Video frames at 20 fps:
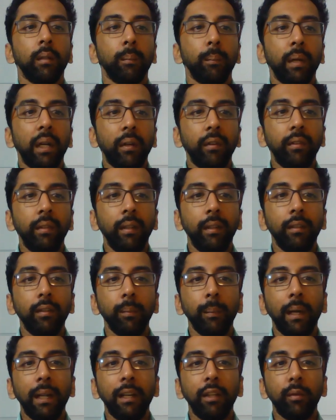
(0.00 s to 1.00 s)
Privacy risk
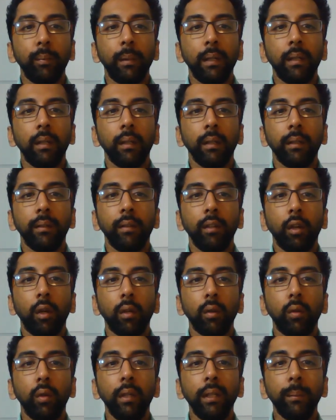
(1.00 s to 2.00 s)
management is an
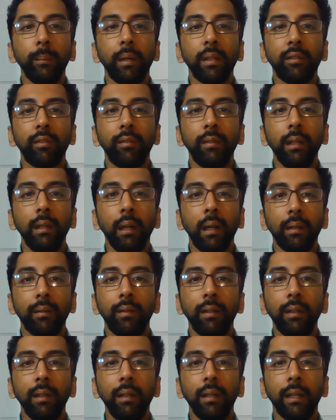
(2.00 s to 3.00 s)
ongoing but still
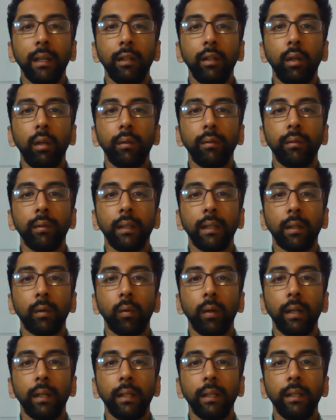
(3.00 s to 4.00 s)
unsettled area of
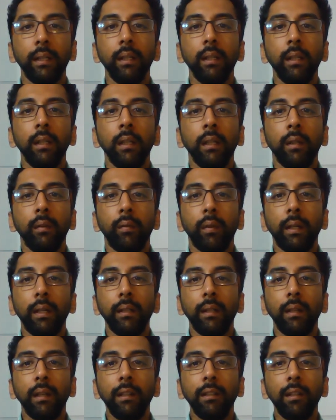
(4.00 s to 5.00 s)
inquiry for
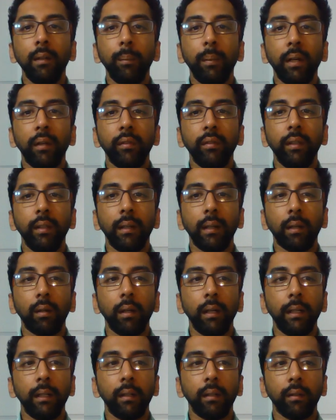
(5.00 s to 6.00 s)
international privacy
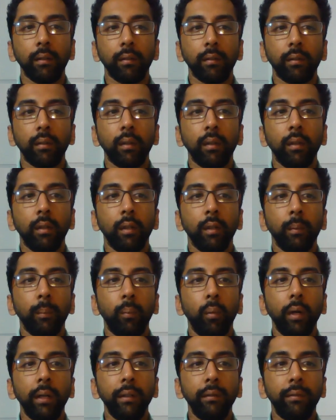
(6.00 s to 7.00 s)
regulators.
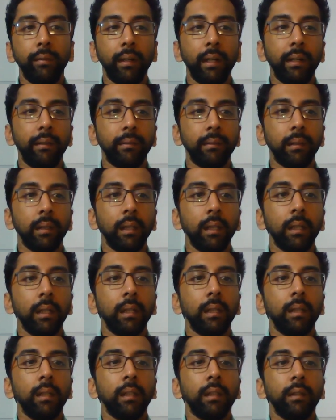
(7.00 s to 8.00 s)
Point 5.
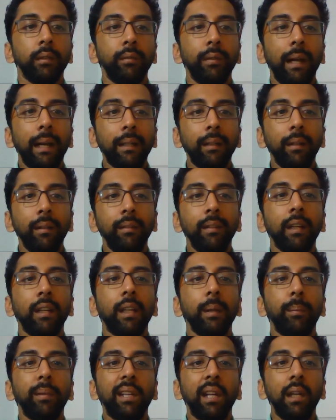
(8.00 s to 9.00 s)
Factors that
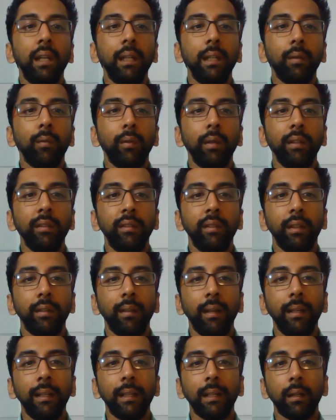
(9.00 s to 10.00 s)
typically influence
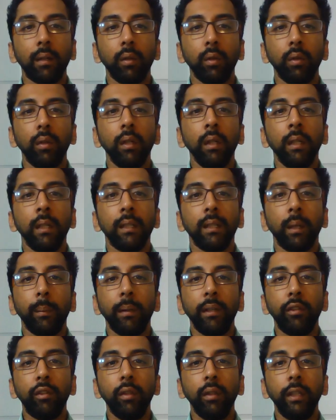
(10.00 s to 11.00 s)
design include the
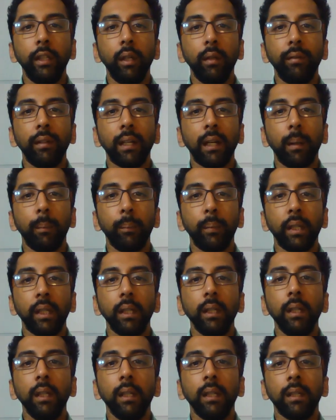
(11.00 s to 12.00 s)
maturity of a
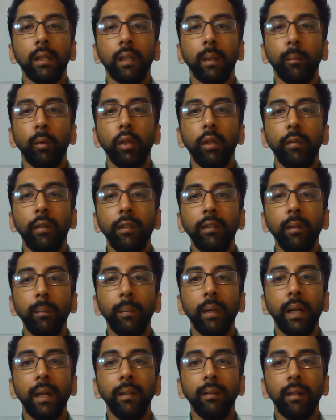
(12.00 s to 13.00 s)
company, the motivation
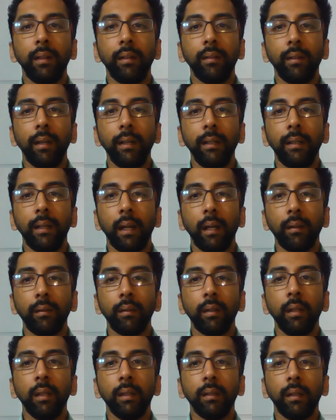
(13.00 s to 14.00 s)
behind the design
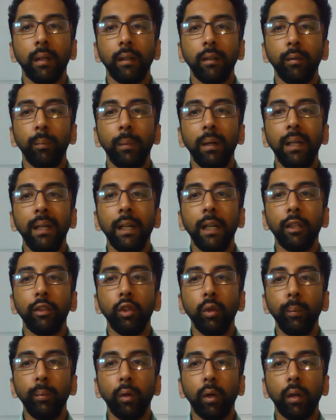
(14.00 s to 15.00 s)
task, that is building a
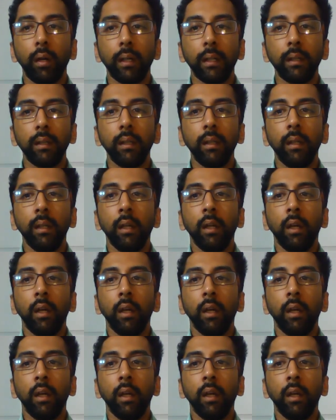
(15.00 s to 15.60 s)
new product